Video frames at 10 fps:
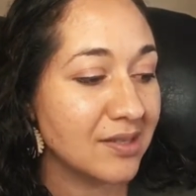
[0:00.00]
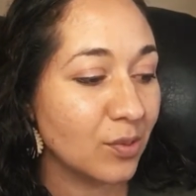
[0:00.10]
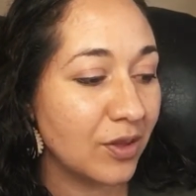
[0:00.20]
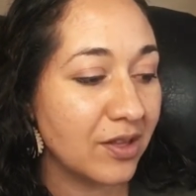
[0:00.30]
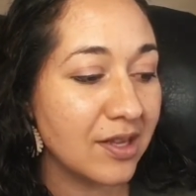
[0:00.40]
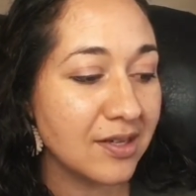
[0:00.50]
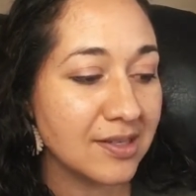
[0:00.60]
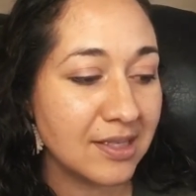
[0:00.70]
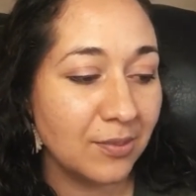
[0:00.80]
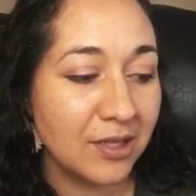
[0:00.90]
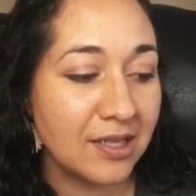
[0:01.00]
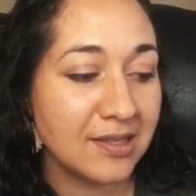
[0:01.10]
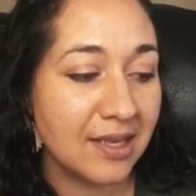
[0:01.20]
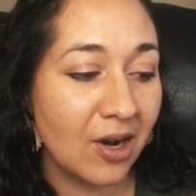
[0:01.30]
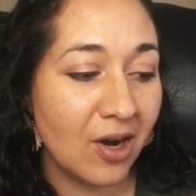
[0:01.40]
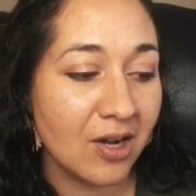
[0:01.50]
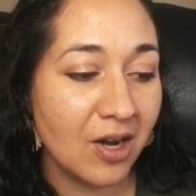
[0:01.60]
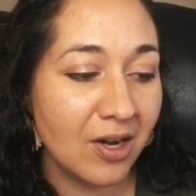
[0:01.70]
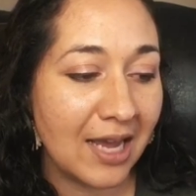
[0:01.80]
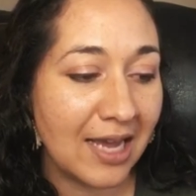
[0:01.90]
When the young siblings in Hong
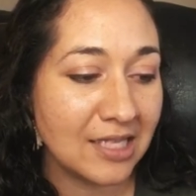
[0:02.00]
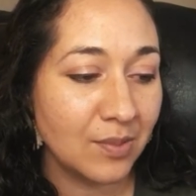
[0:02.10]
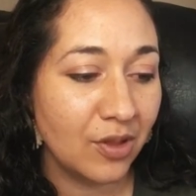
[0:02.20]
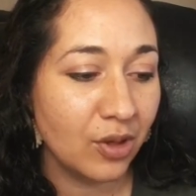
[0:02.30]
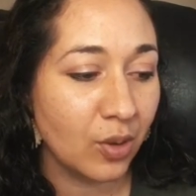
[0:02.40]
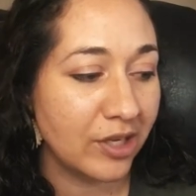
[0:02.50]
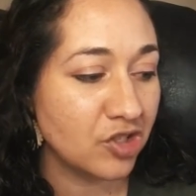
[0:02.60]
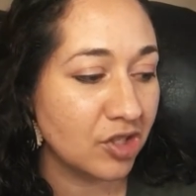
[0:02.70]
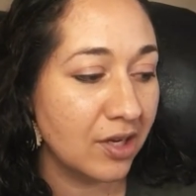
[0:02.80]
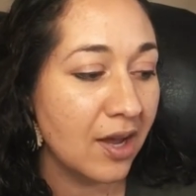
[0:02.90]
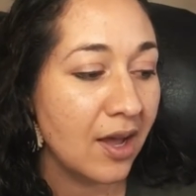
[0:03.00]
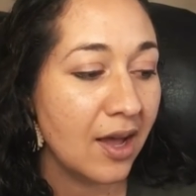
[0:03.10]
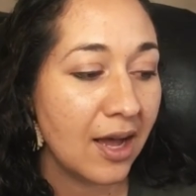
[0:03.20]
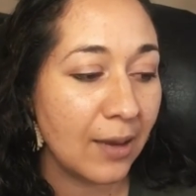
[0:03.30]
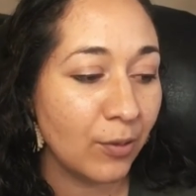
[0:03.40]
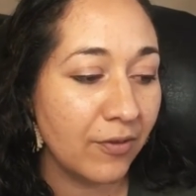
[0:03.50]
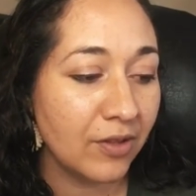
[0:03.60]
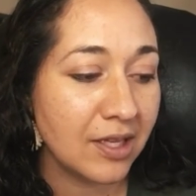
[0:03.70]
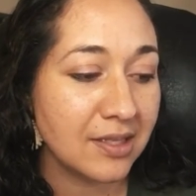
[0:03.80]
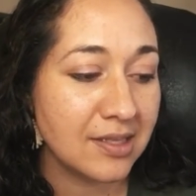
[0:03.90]
Kong asked me their question, I briefly
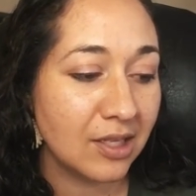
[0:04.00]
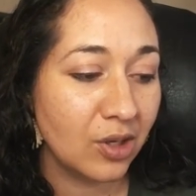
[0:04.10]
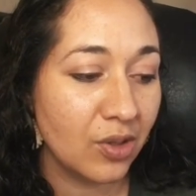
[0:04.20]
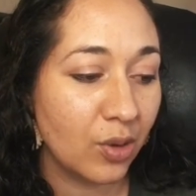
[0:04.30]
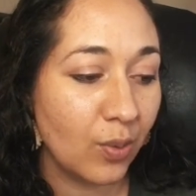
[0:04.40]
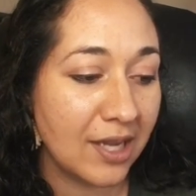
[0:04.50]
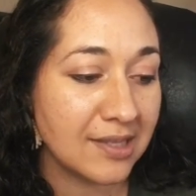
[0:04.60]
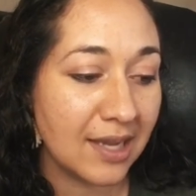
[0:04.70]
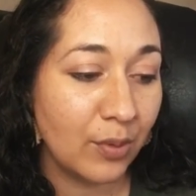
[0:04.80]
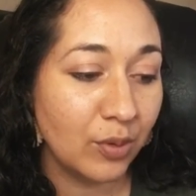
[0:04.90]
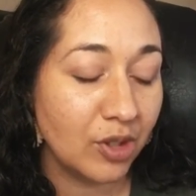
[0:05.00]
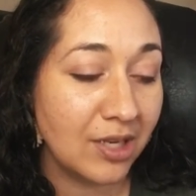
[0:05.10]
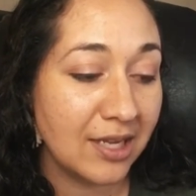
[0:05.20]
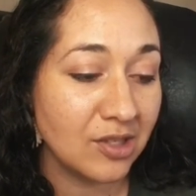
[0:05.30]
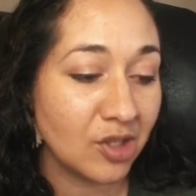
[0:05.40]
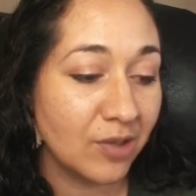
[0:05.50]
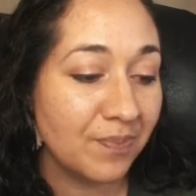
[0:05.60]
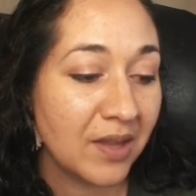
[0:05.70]
considered the ways I could answer.